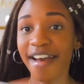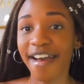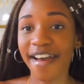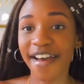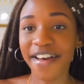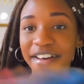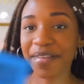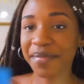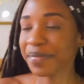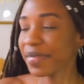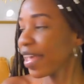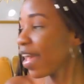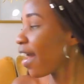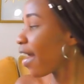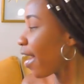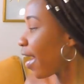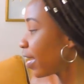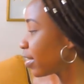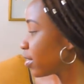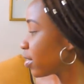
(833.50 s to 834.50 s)
Yeah,
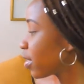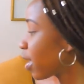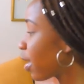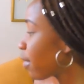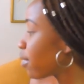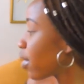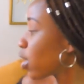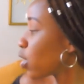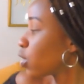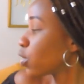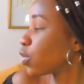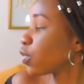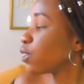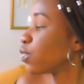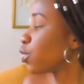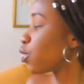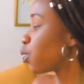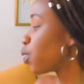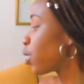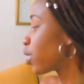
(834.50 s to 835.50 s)
I just have a lot of
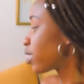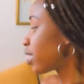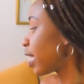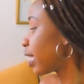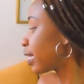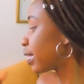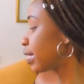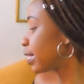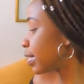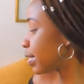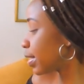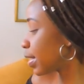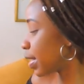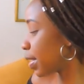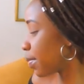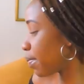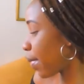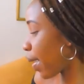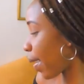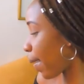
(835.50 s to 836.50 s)
notebooks like this
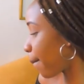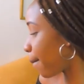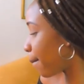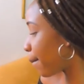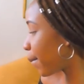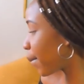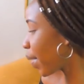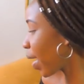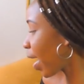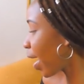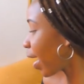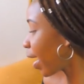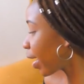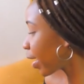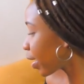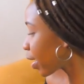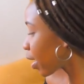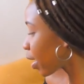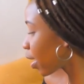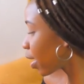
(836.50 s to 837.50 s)
in my
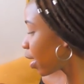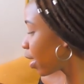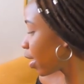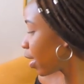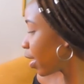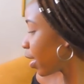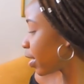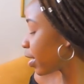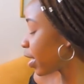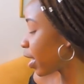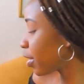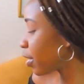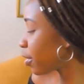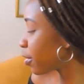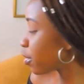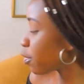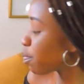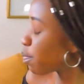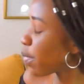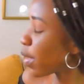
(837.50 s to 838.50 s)
bag. Nothing
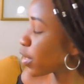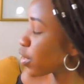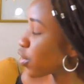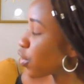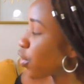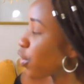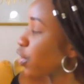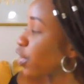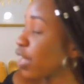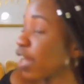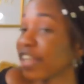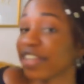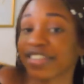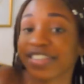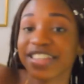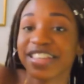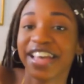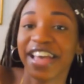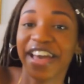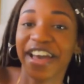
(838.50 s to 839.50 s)
special. The next
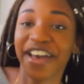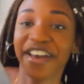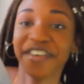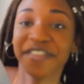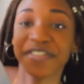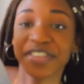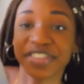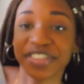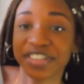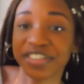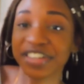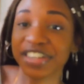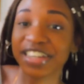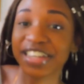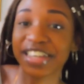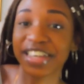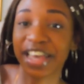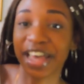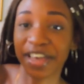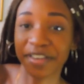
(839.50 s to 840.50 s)
thing I have is a really
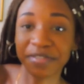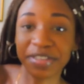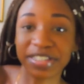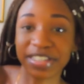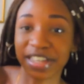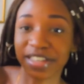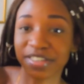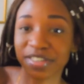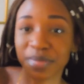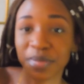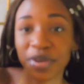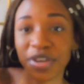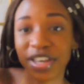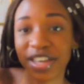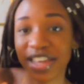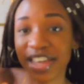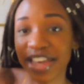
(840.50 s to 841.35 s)
heavy textbook.